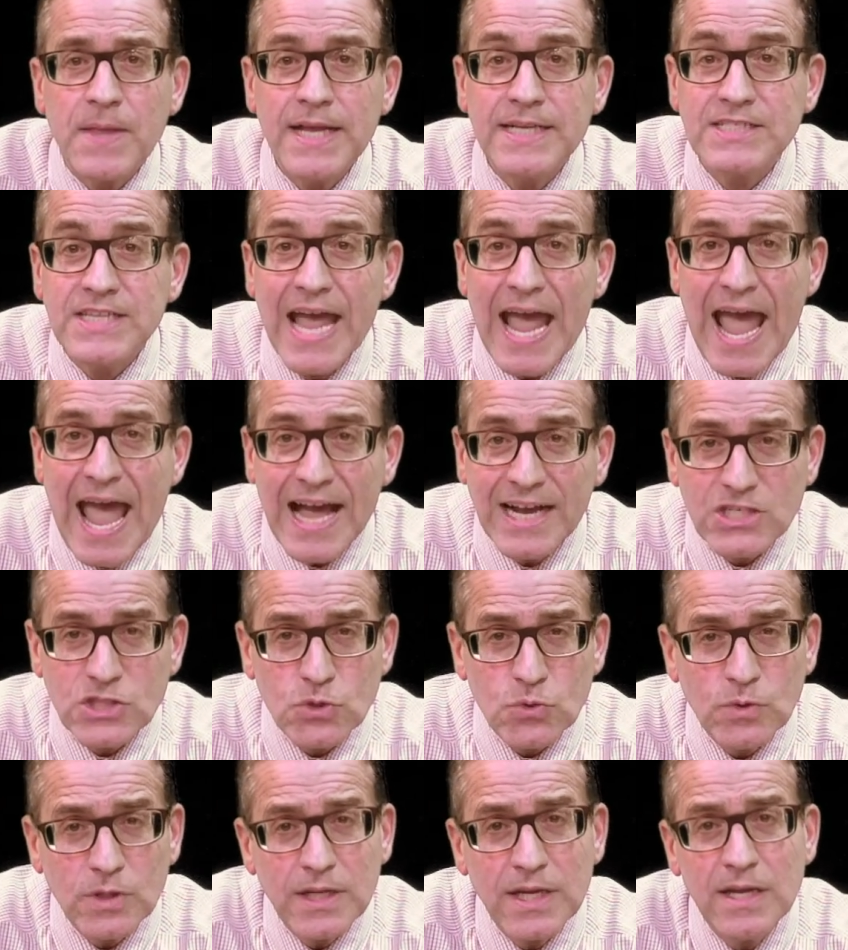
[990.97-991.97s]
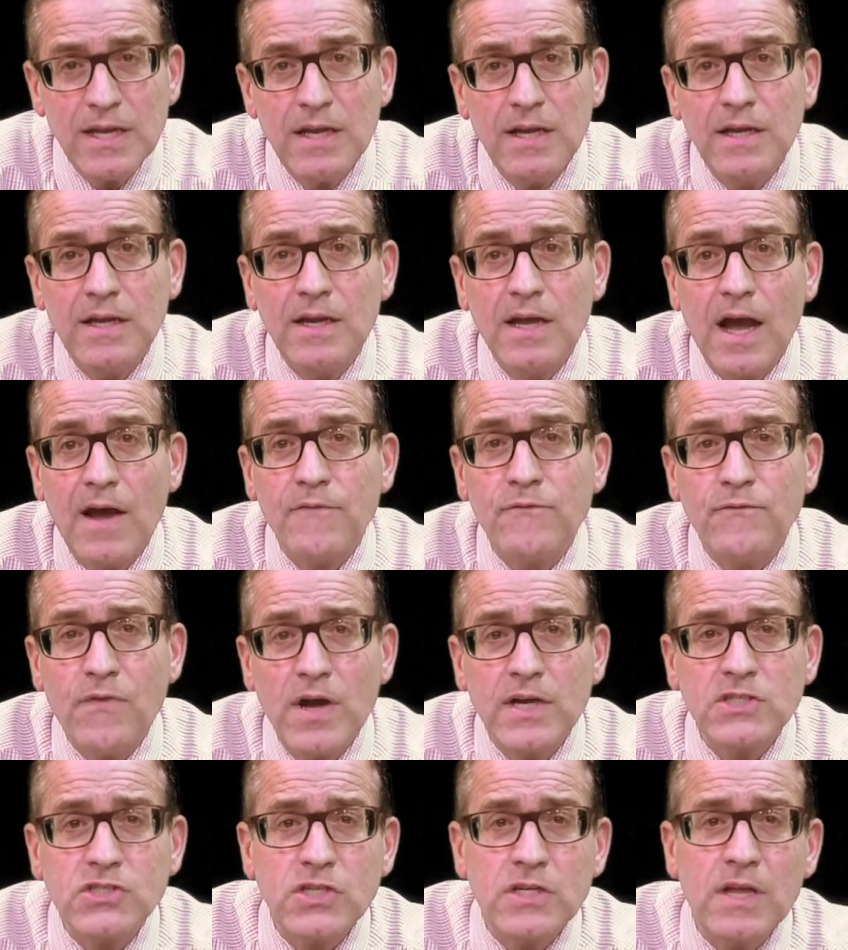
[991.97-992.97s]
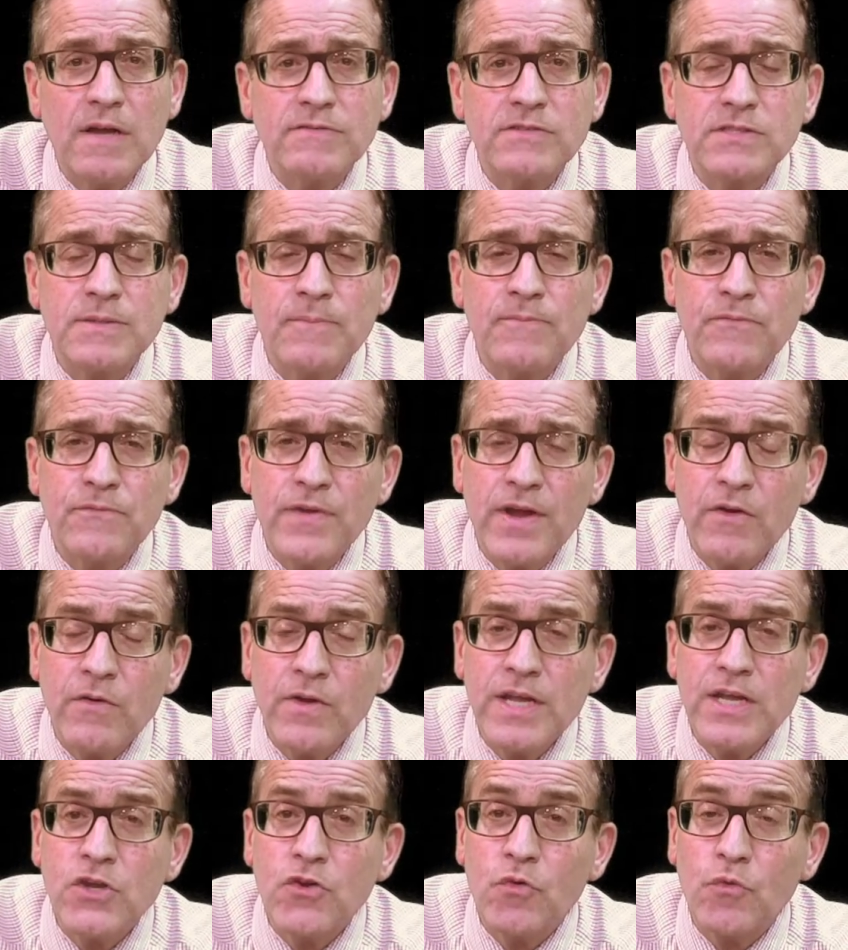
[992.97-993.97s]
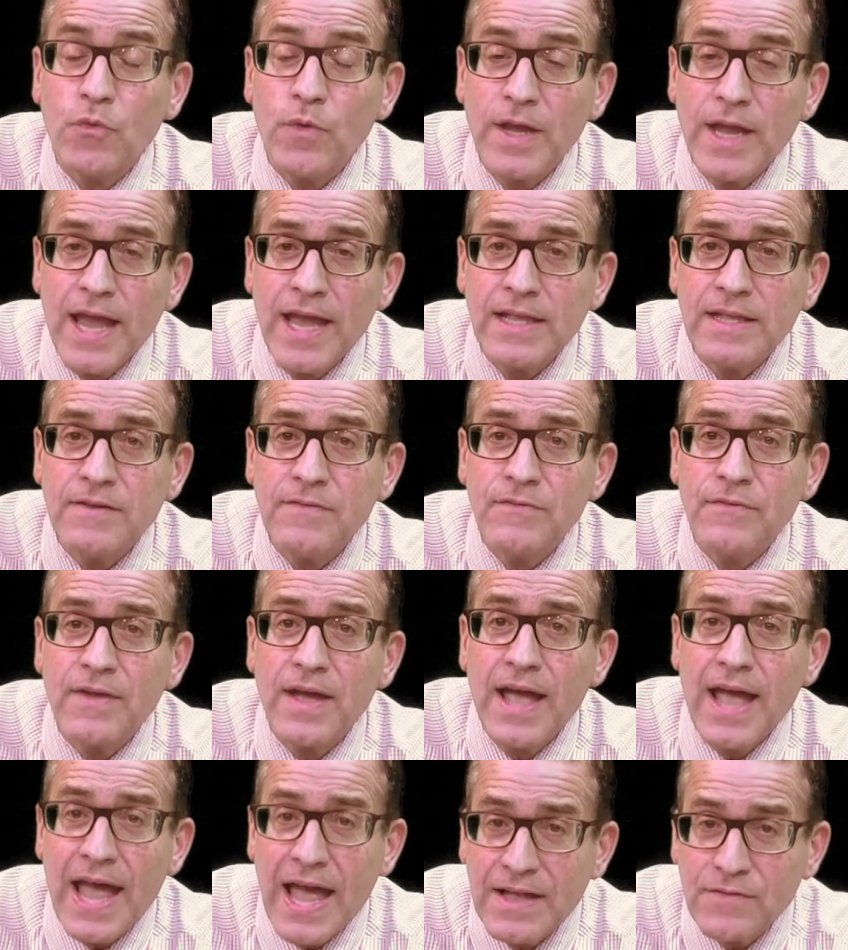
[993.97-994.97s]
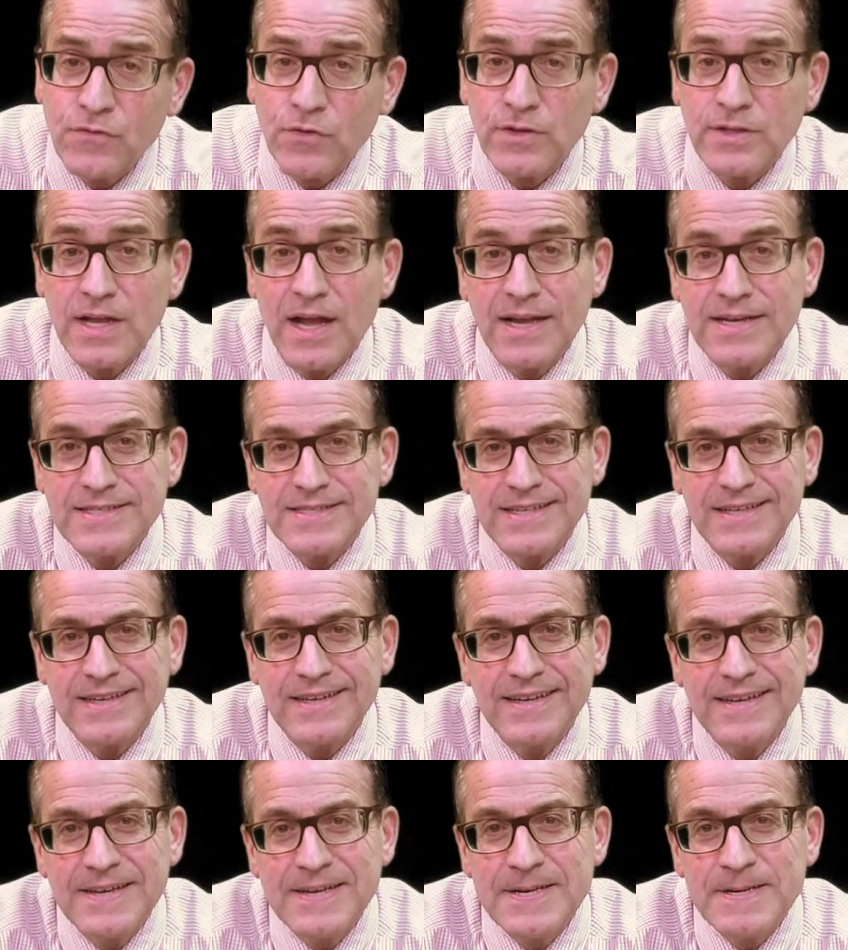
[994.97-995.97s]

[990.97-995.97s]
It's actually a function of some very creative advertising.